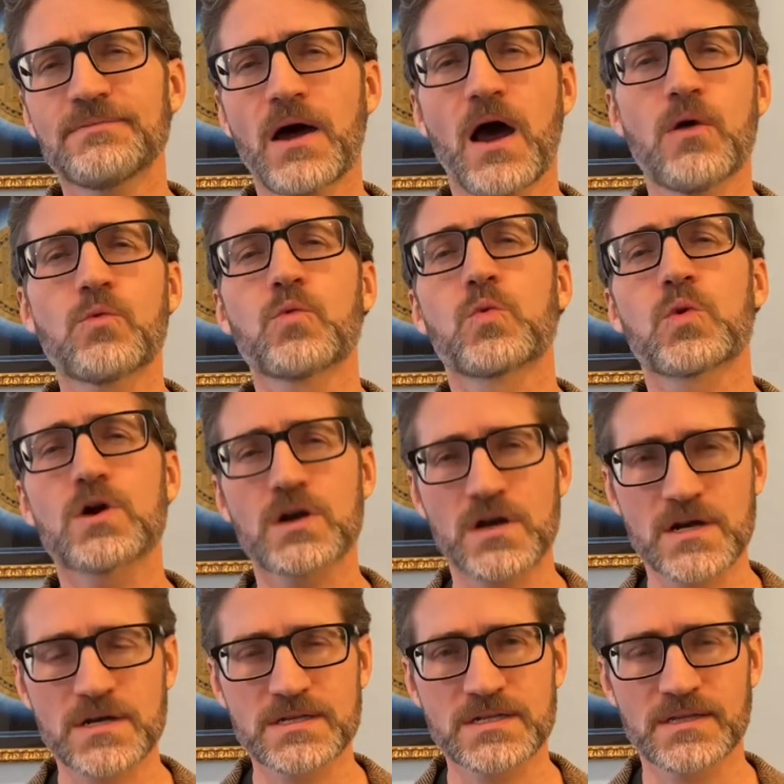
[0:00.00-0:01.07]
a
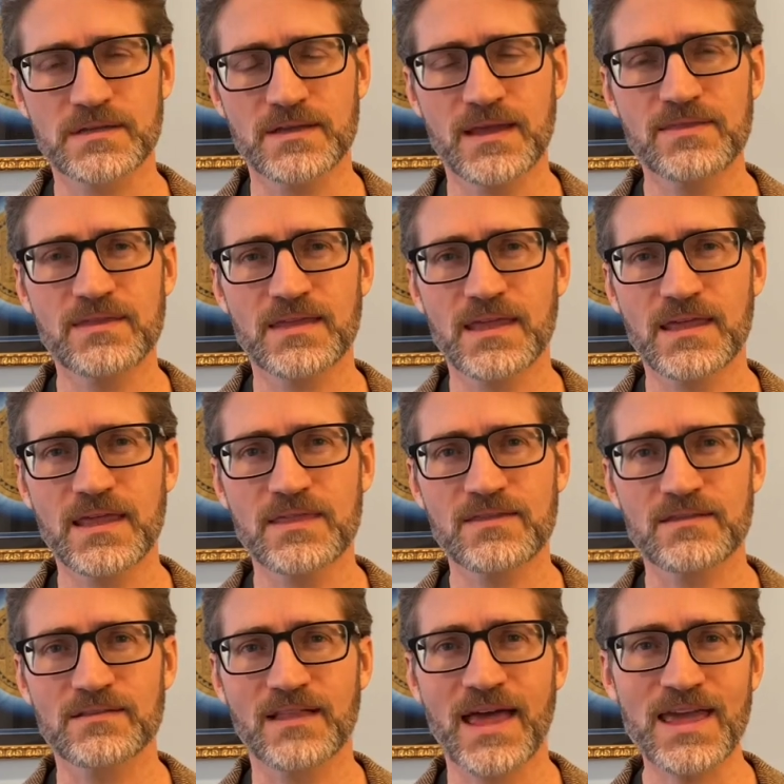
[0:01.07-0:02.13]
word in
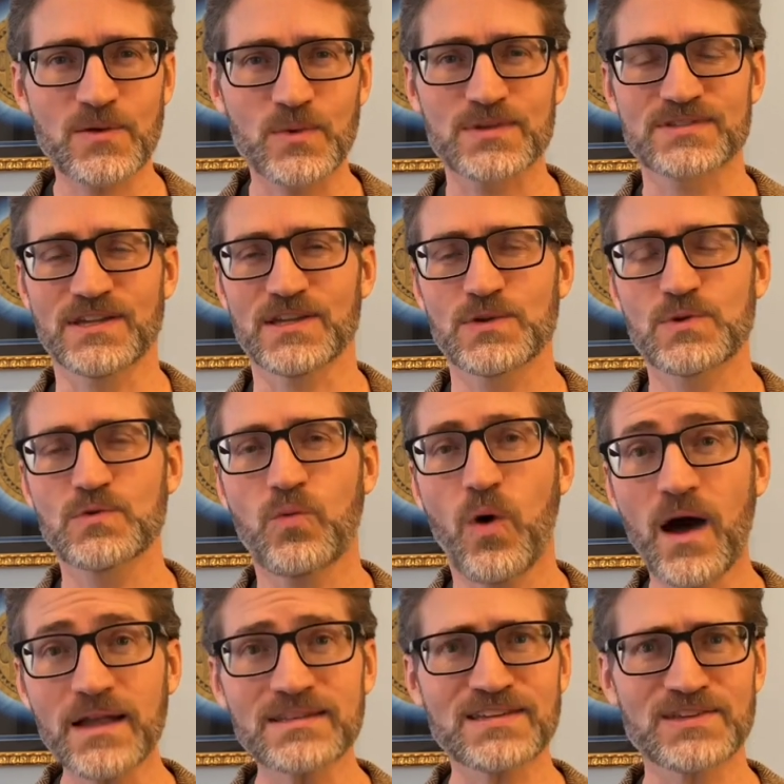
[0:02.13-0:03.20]
the language that you would
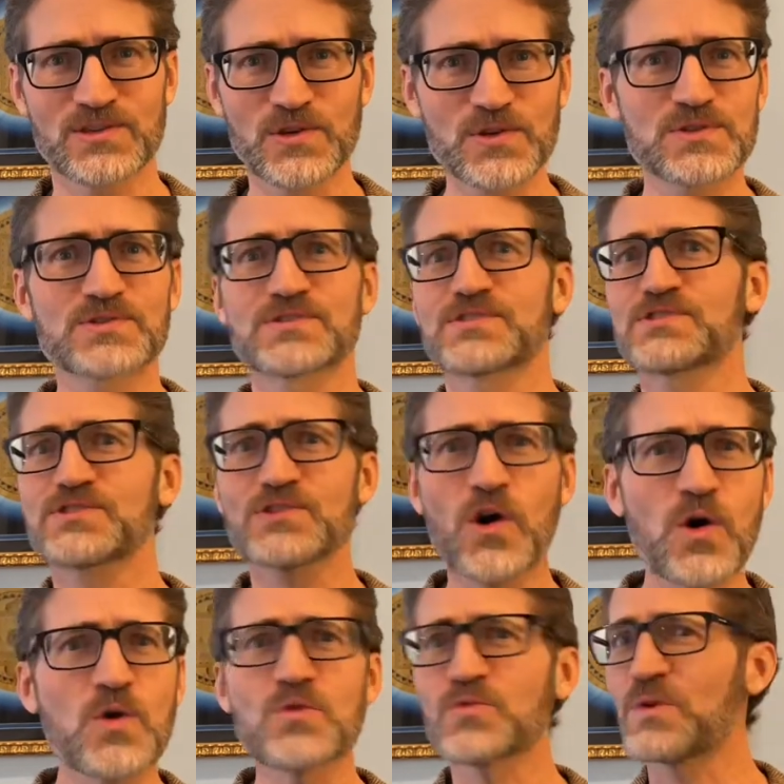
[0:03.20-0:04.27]
want to use
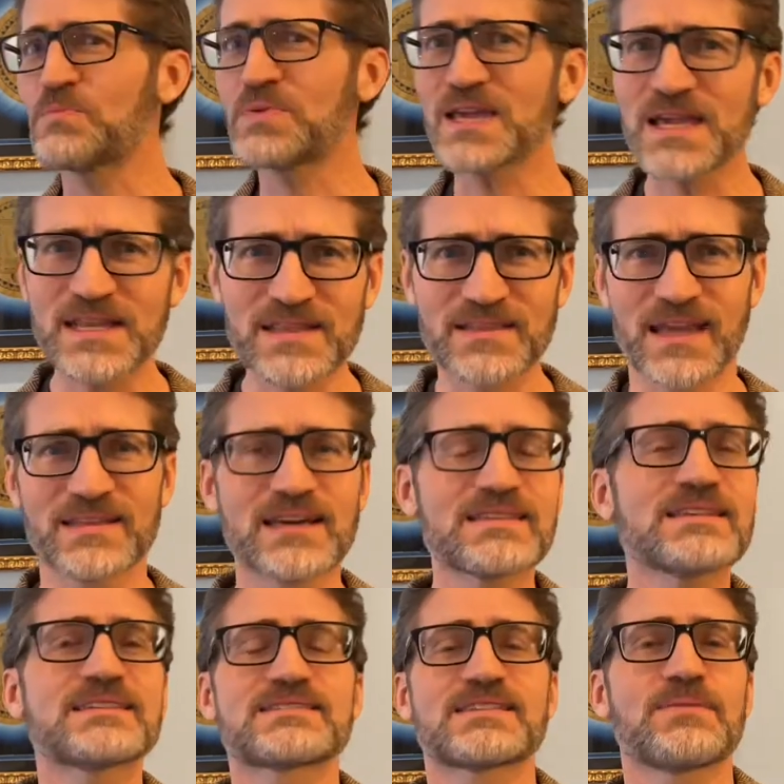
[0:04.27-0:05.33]
so repeatedly, unless
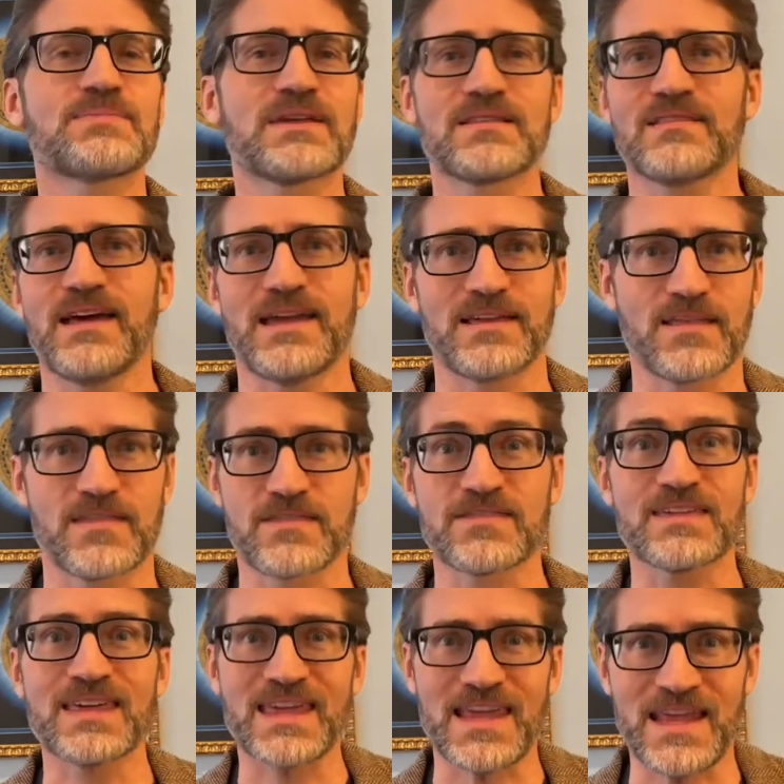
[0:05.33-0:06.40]
it's something like
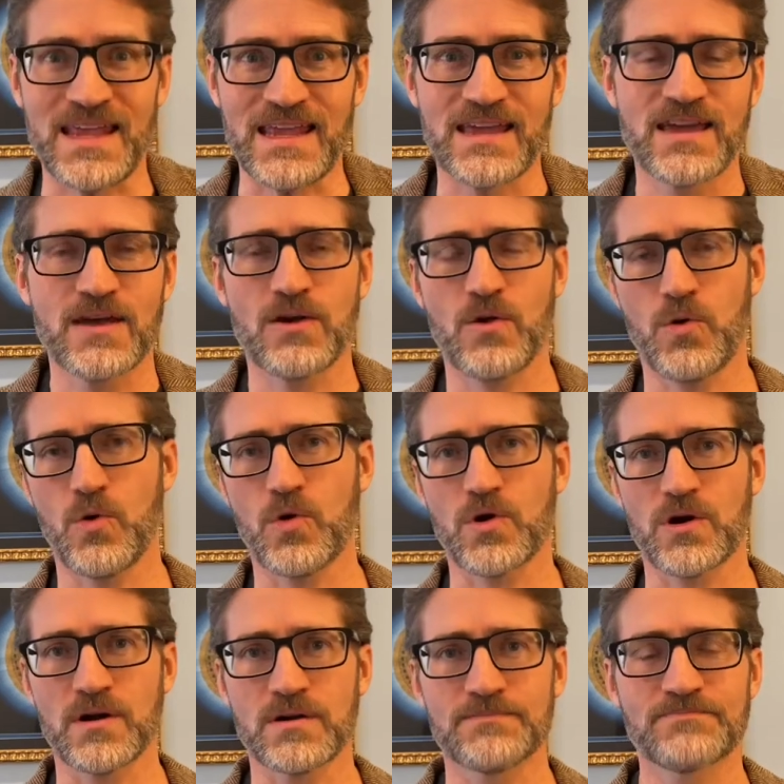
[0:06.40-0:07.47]
the
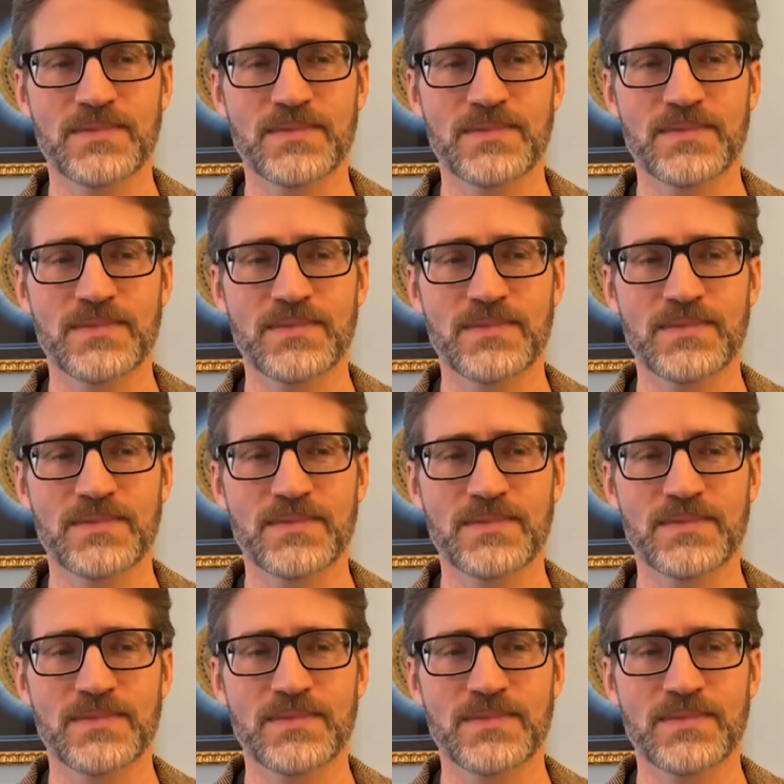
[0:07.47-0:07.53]
or